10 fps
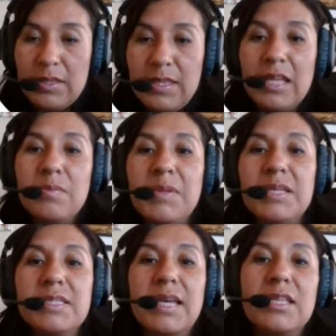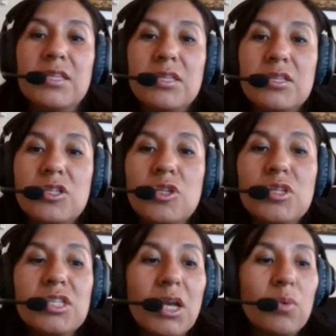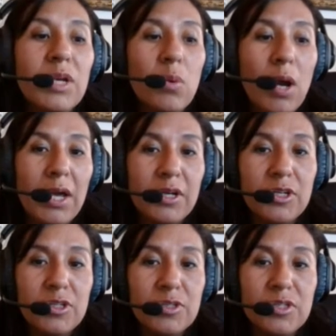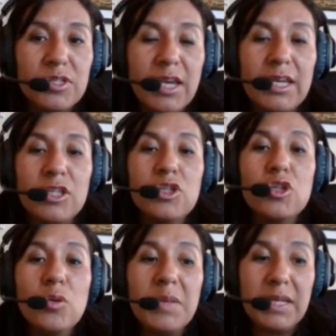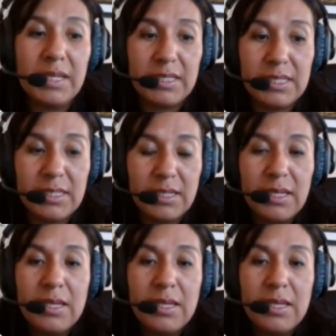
that means that students are required to stay 2 minutes